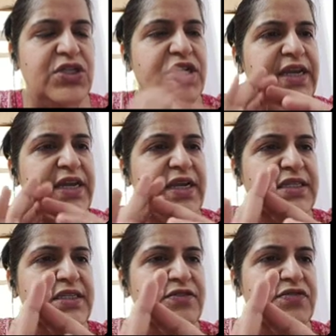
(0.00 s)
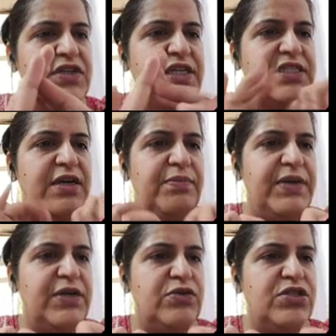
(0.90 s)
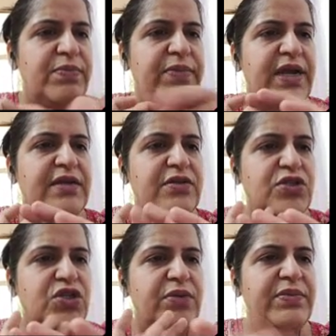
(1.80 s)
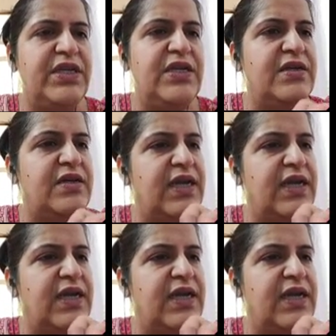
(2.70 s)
China is different as compared to Japan, Germany,